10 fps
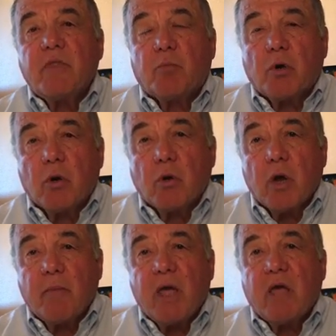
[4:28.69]
the
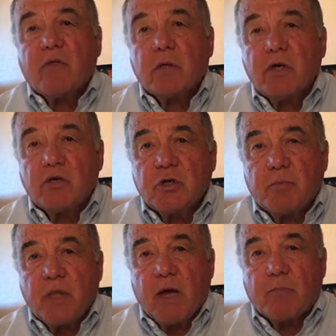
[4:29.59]
program and the
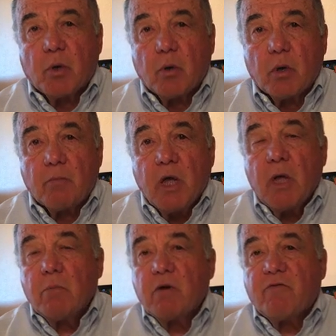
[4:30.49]
leadership of that program
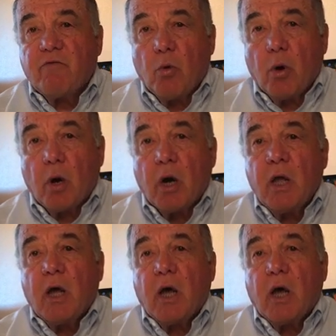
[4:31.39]
before